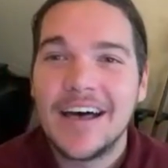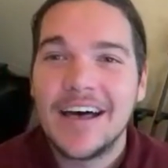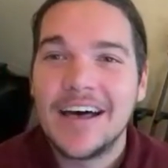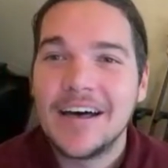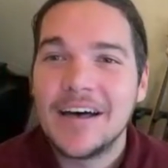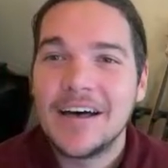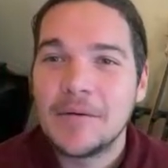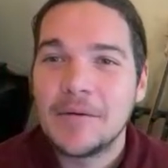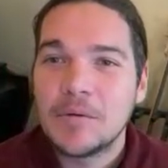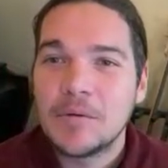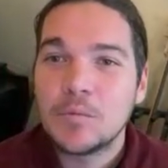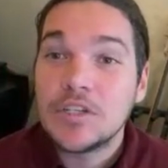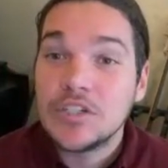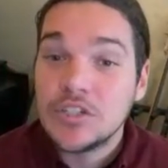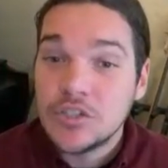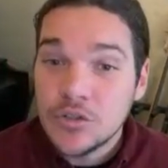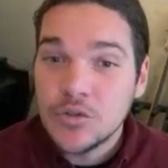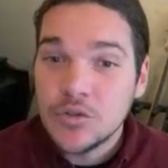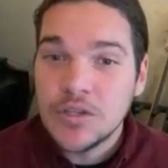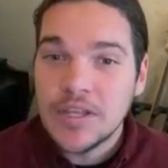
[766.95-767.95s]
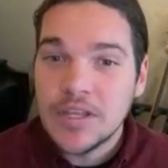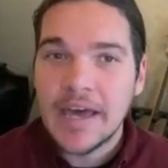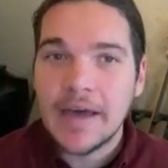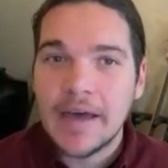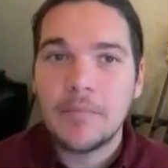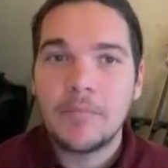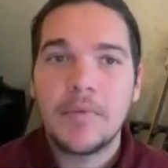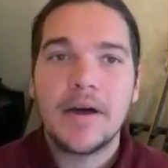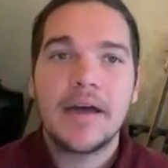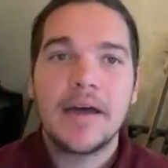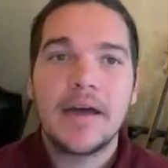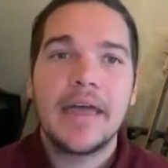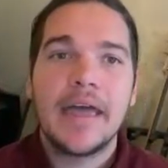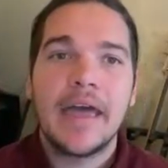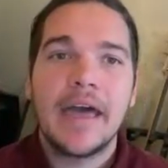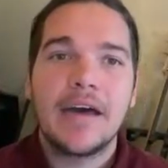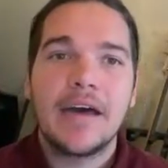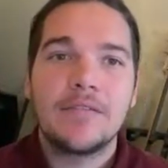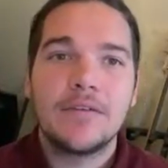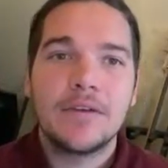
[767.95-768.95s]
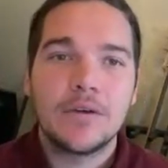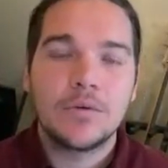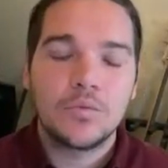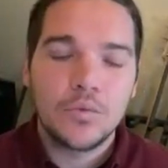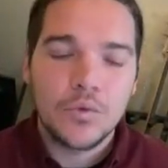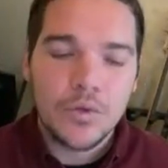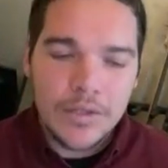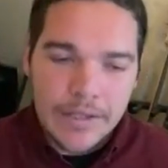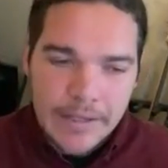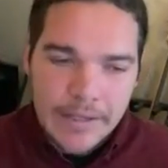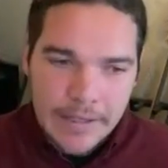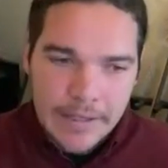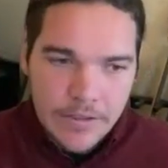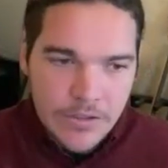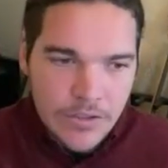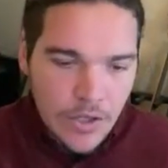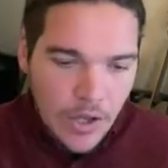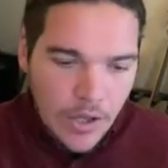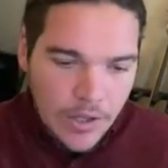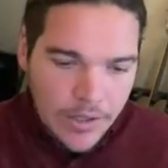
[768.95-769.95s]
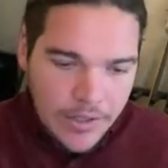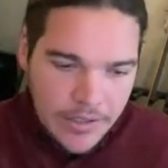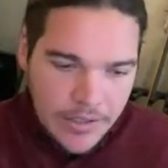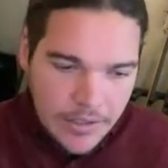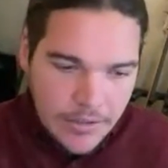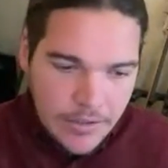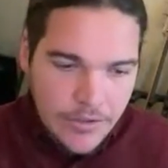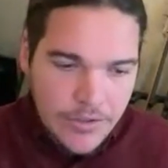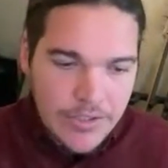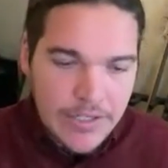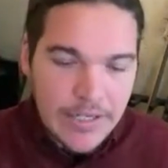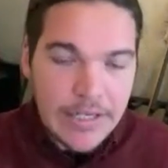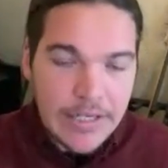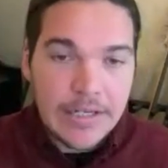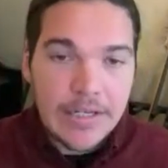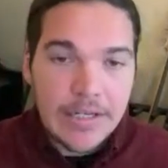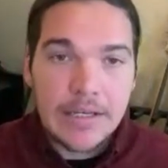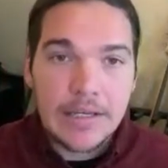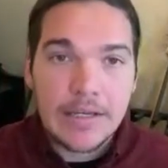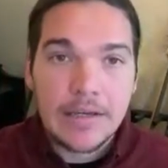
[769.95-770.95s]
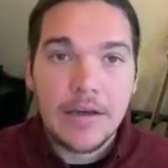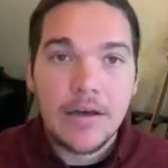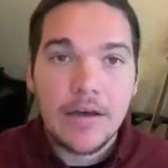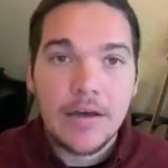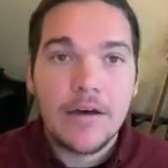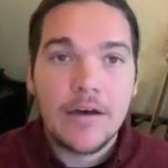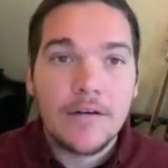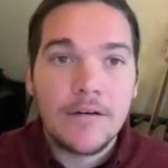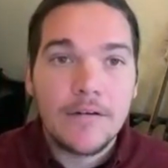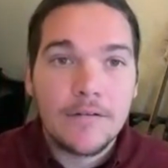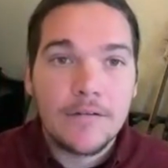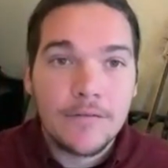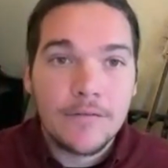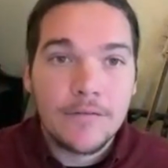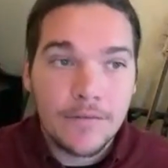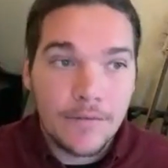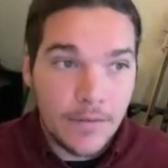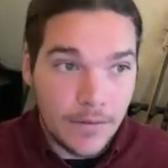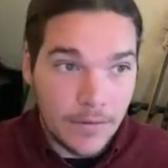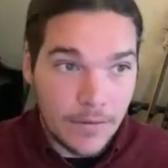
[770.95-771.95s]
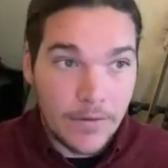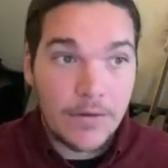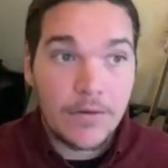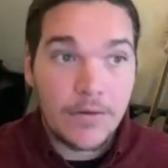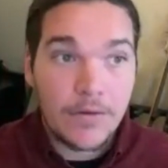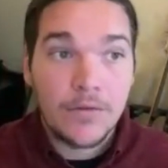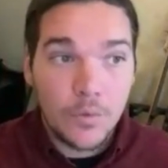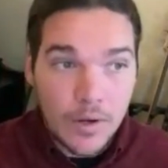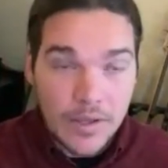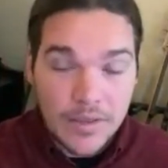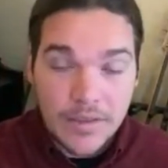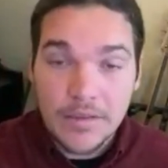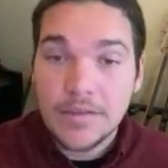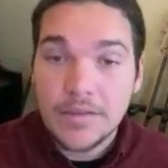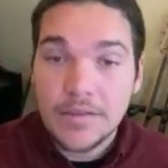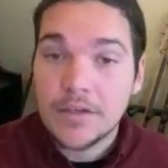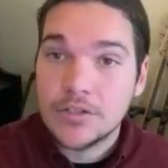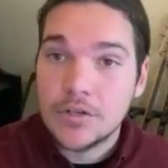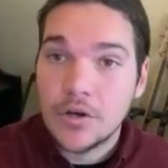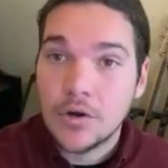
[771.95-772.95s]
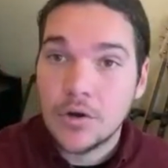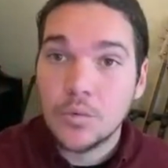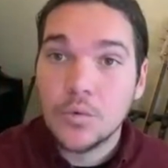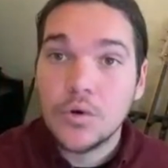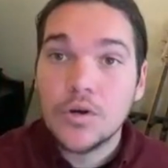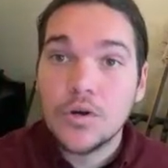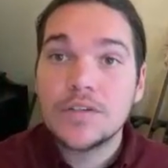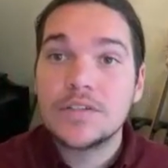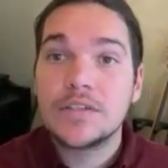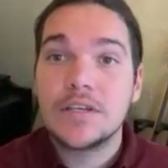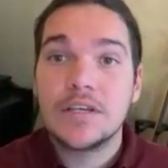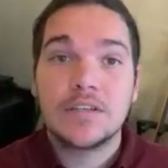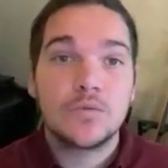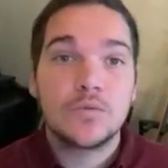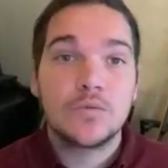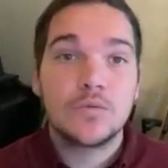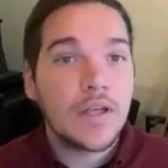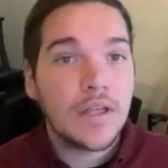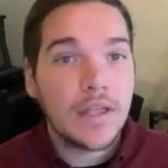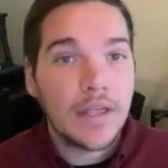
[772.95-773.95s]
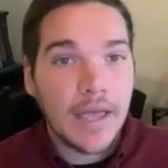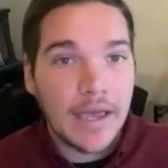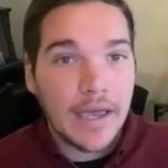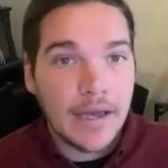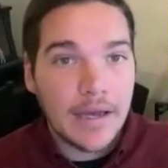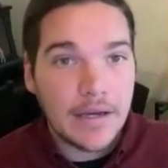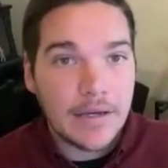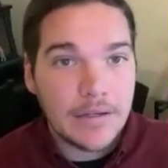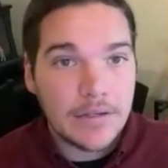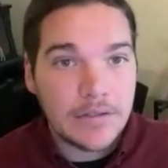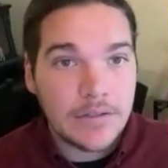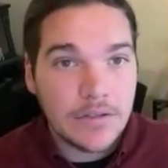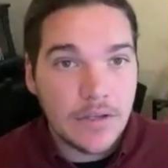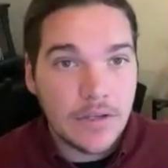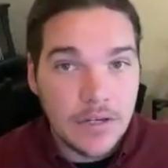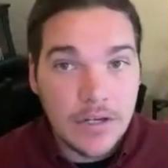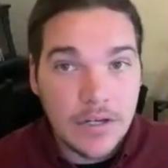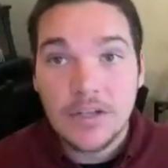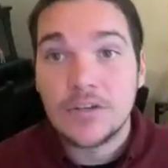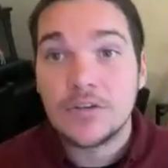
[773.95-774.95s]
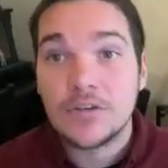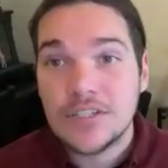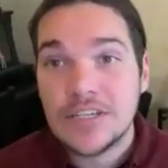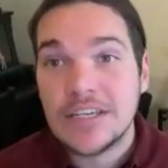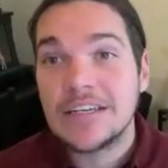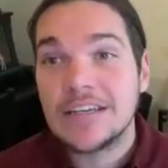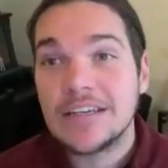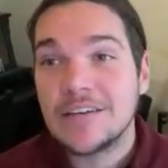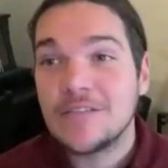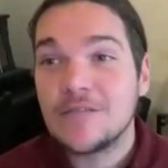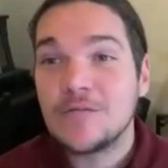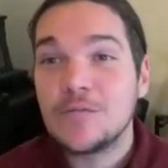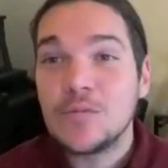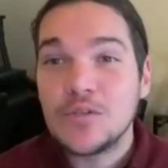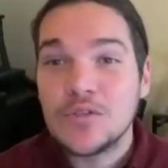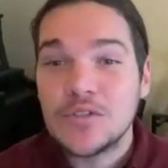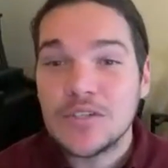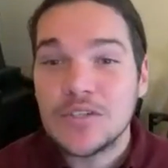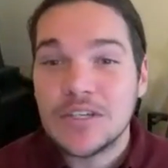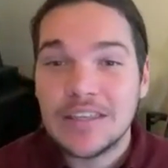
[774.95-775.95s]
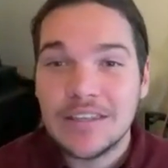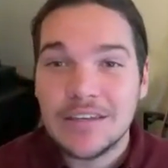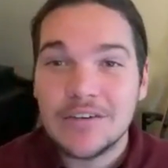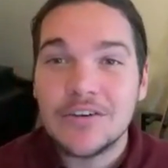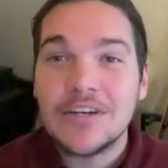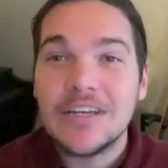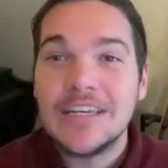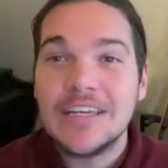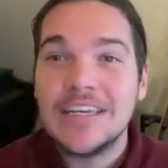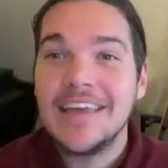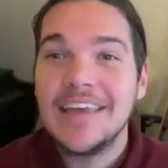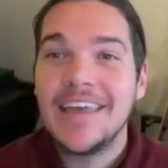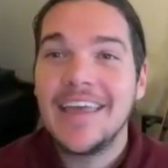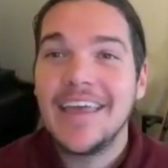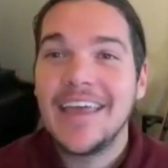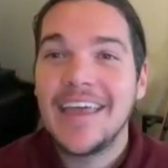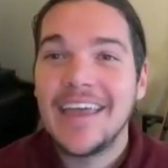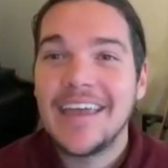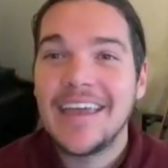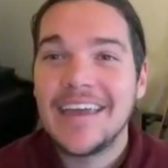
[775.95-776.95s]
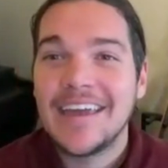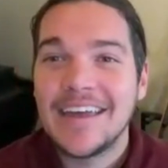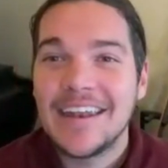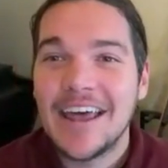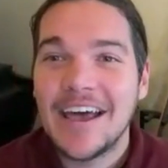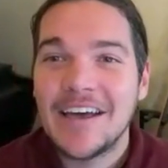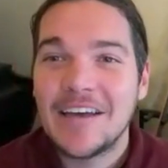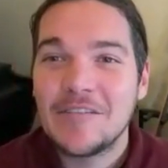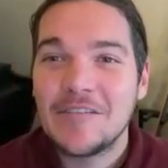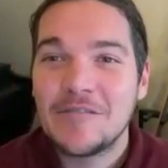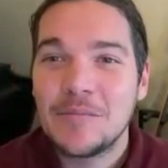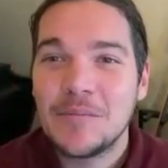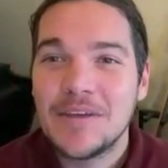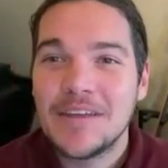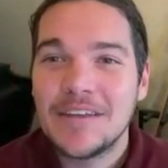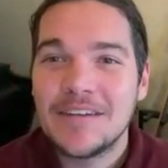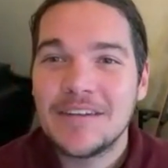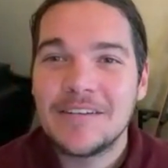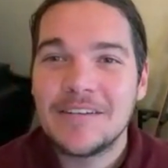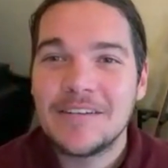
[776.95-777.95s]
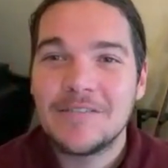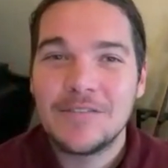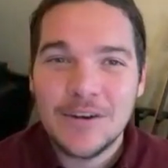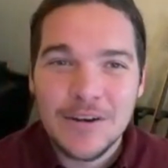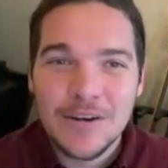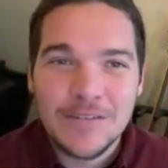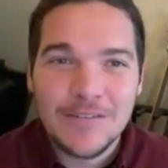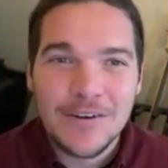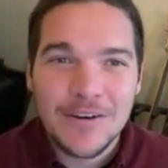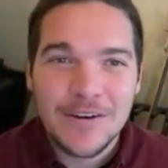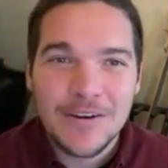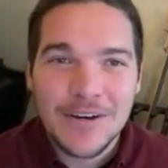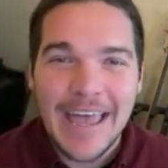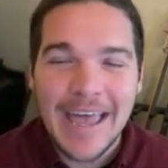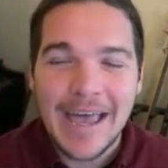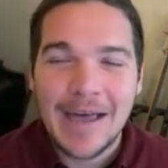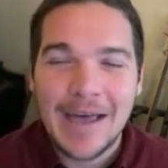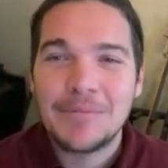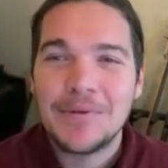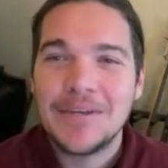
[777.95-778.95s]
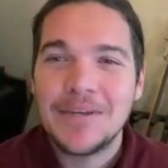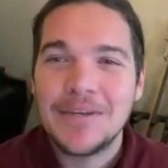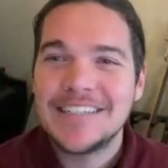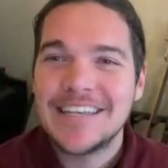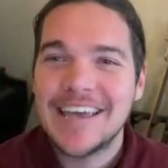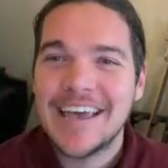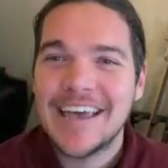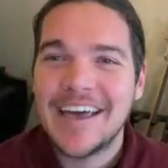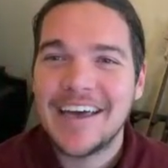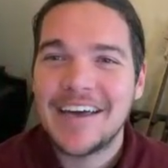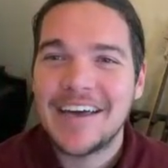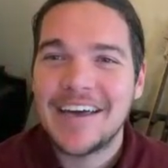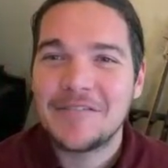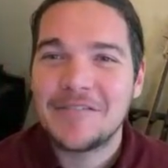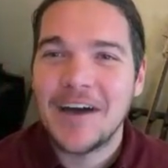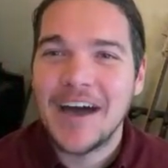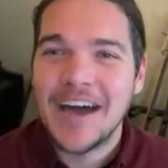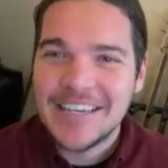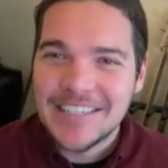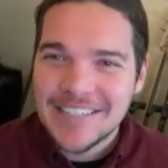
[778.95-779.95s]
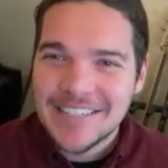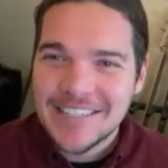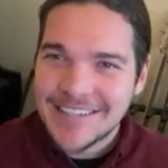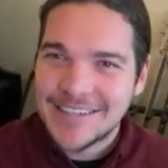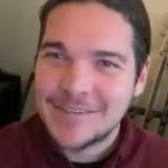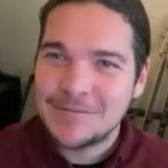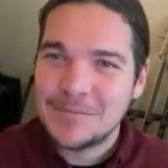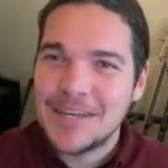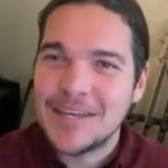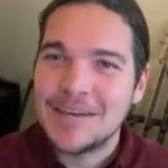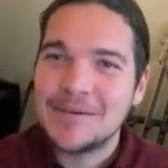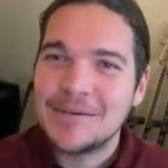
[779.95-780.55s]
And we do that by having a really solid understanding of the way that the guitar works, as well as an understanding of music theory. And I've been very, very happy to have Isaac be